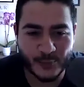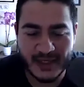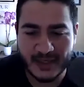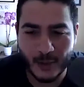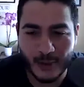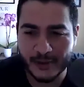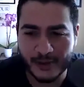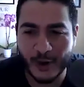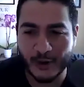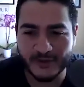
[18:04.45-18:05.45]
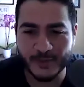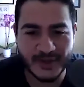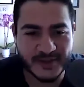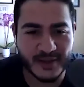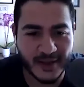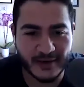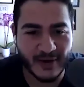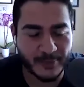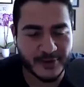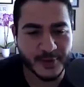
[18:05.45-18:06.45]
we can no longer call this place the land of
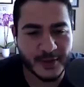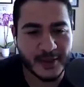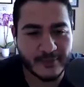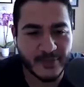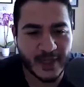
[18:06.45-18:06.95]
opportunity?